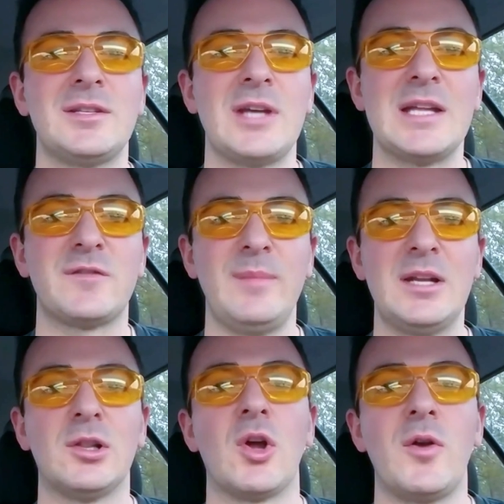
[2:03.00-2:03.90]
chance for
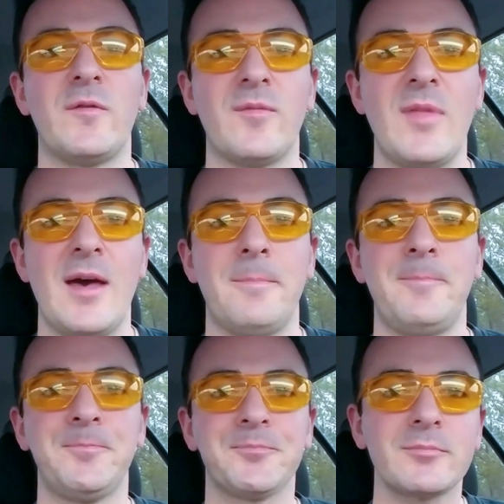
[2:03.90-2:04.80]
me to learn from them.
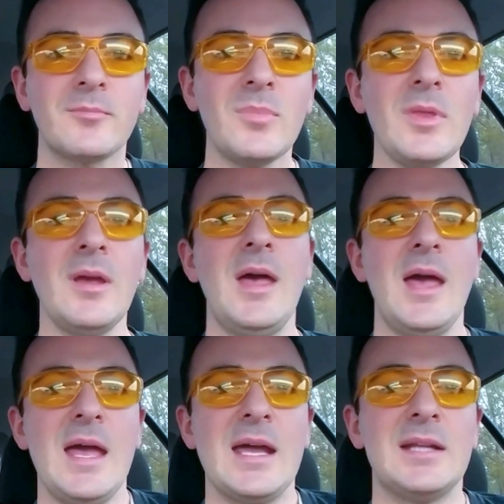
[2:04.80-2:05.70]

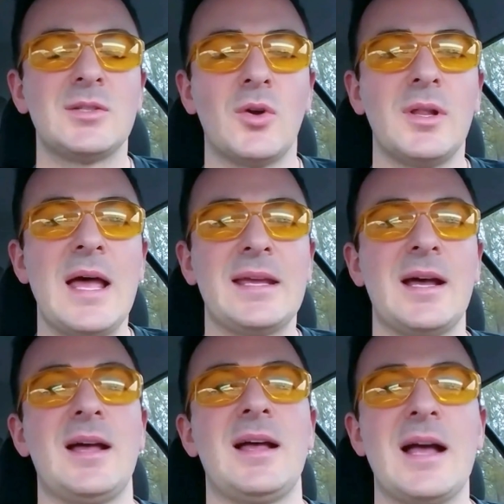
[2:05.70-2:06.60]
It's sort of like
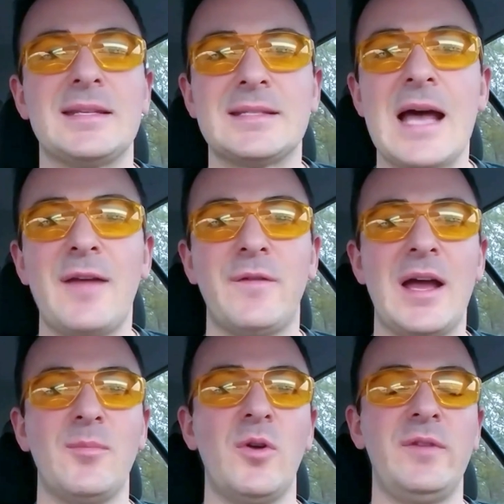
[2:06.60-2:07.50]
a
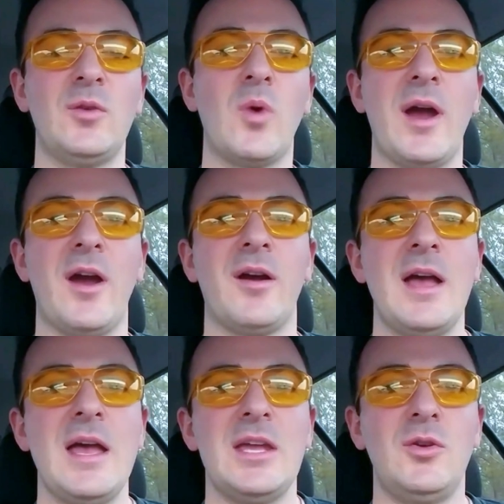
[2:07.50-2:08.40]
sci-fi movie where
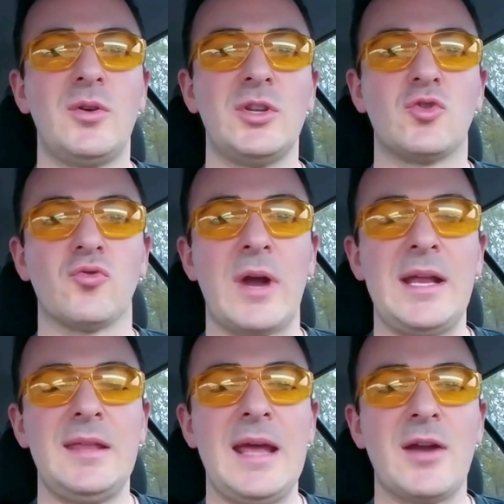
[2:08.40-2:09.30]
you could
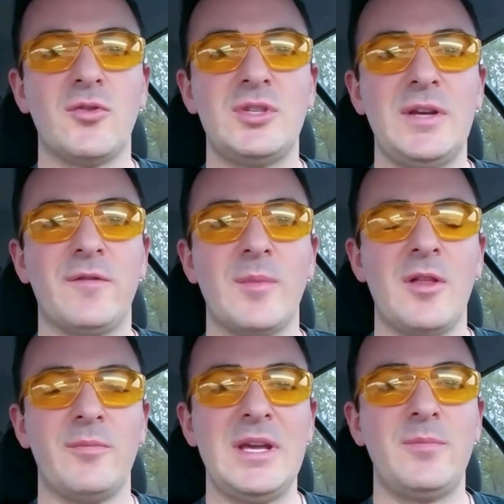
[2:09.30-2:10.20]
drain the energy from
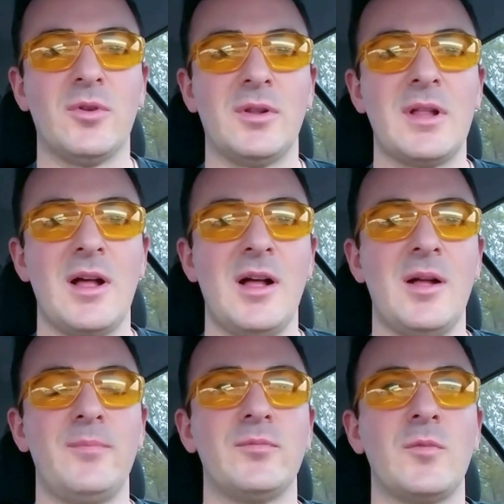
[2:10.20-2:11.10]
other people
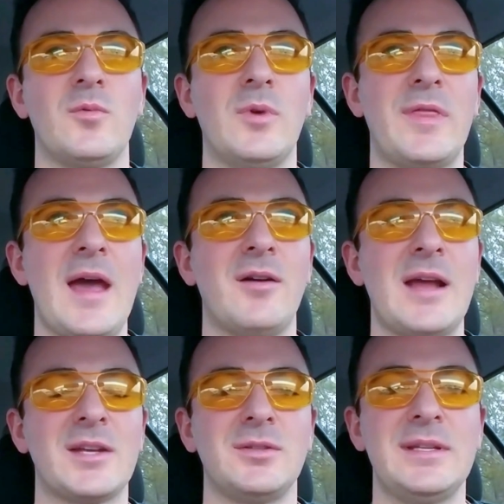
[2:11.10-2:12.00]
without
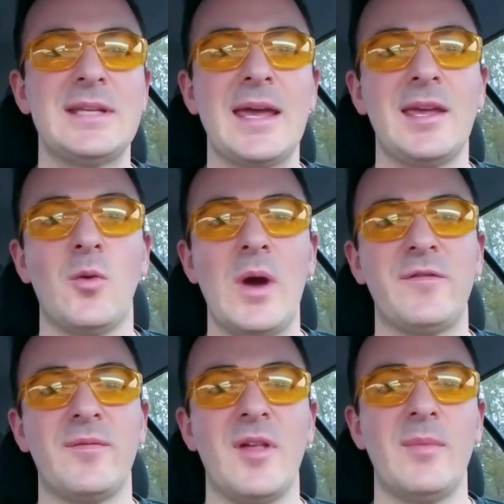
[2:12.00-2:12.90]
actually taking
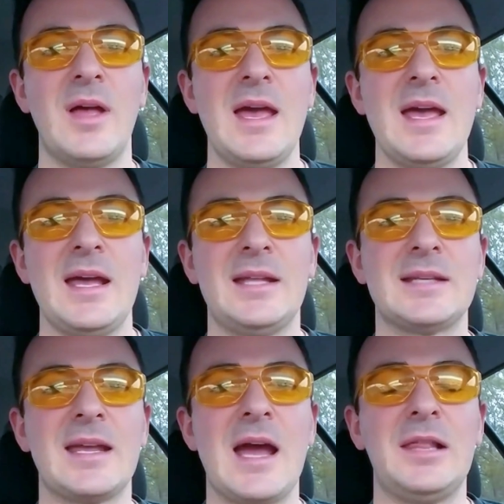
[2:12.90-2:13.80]
away from them.
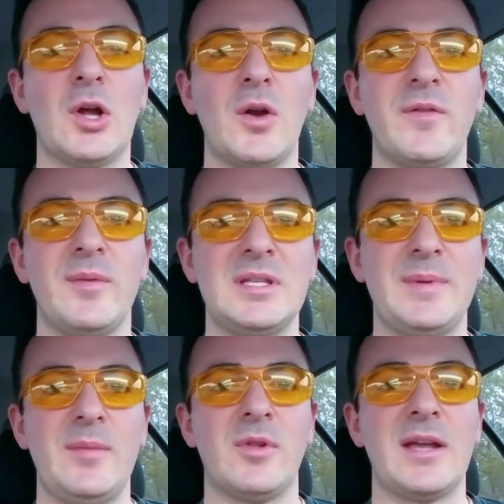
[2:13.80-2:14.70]
I learn from these
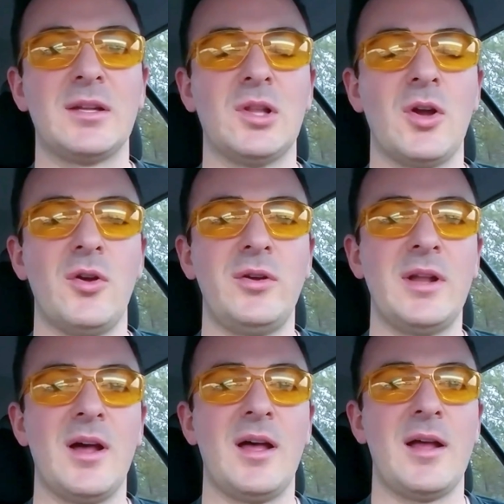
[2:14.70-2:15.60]
people. I could
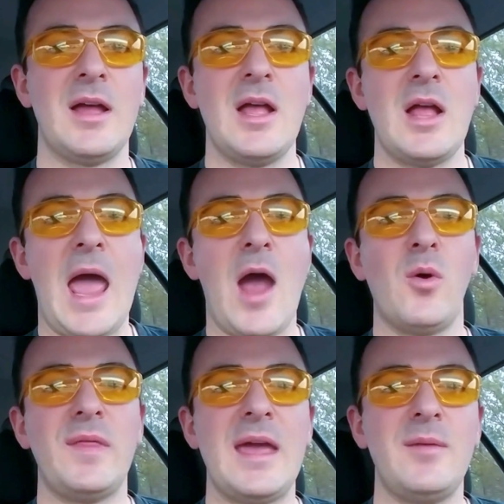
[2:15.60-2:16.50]
learn
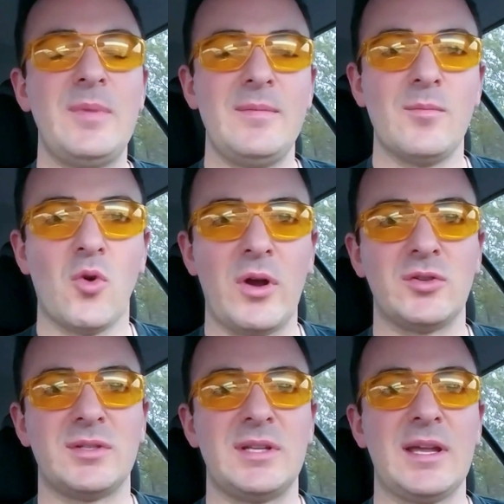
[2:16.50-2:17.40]
how are they more
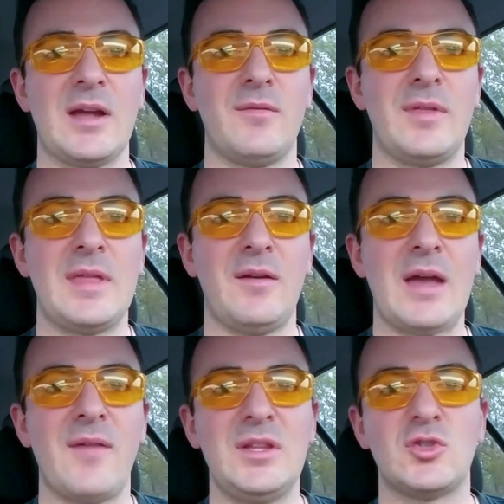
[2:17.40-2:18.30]
interesting. They
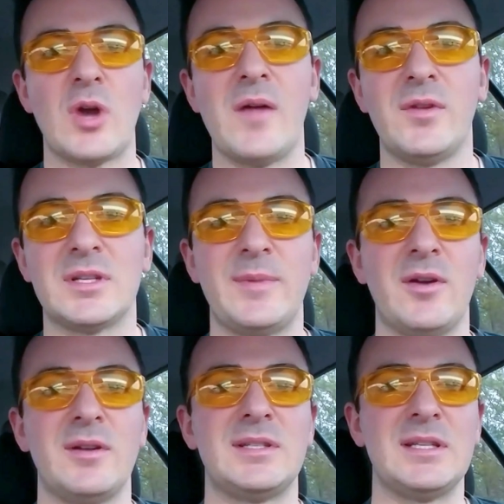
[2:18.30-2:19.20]
have these travel
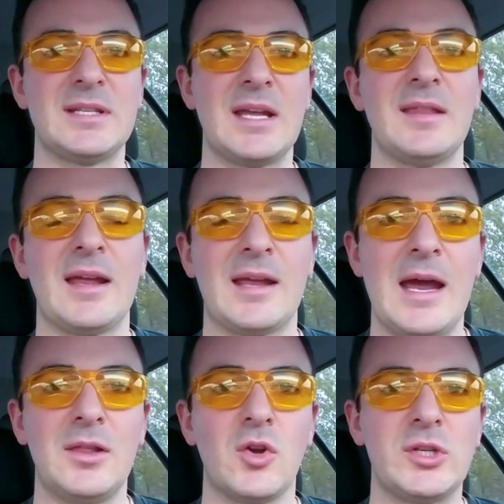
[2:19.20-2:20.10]
experiences. Can
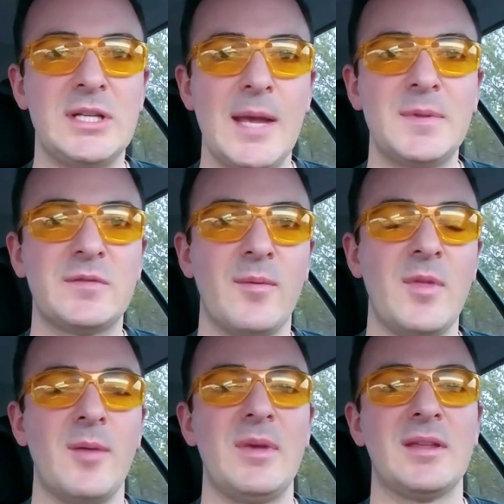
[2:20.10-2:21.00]
I learn tips from
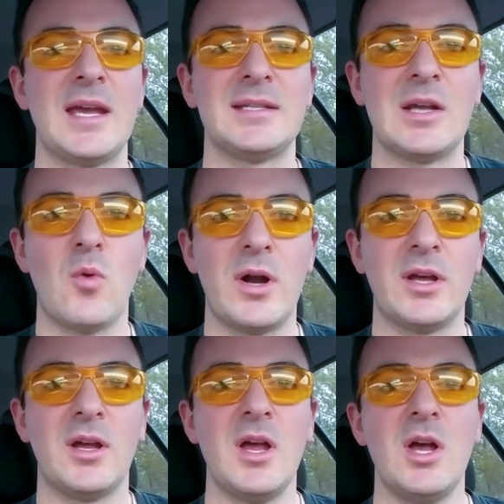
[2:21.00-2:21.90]
them in case I want
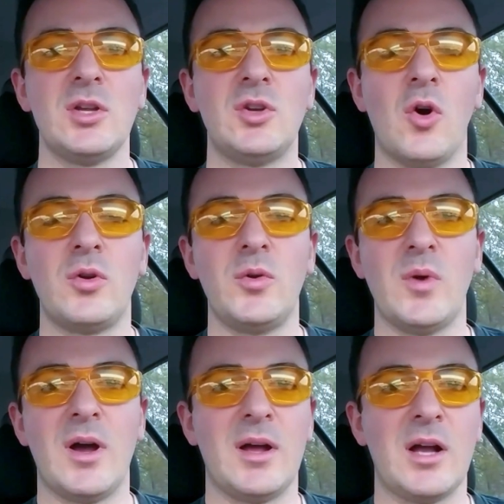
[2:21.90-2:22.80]
to go
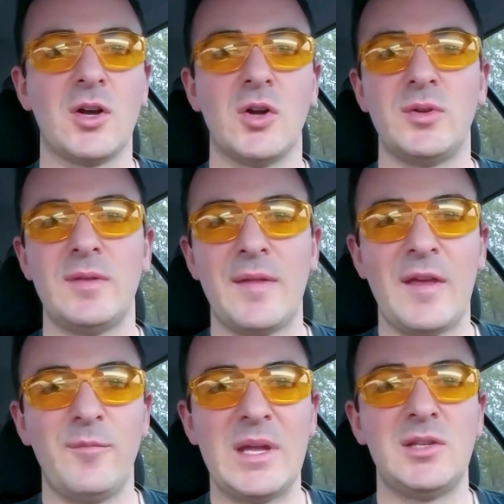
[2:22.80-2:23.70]
to a country that
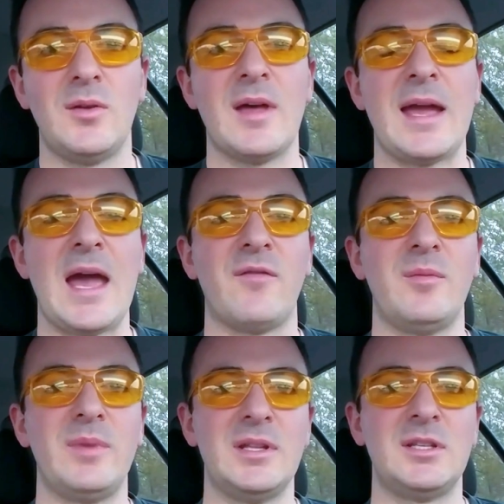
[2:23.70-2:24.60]
they've been to that I
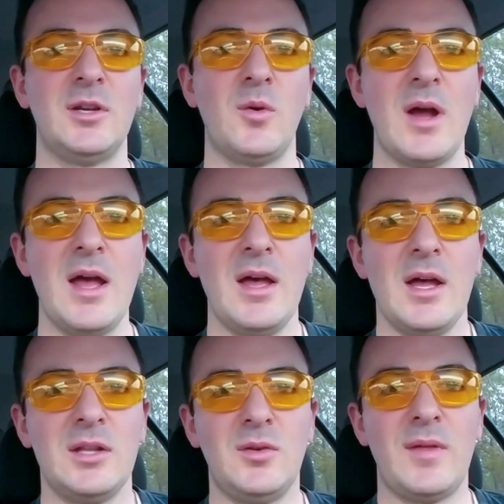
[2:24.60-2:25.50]
haven't been to?
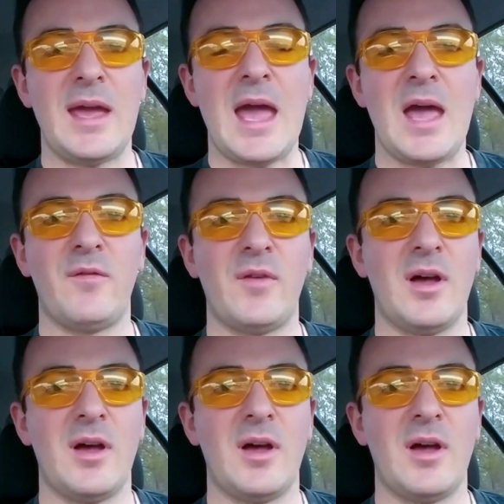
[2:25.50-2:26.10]
Do they have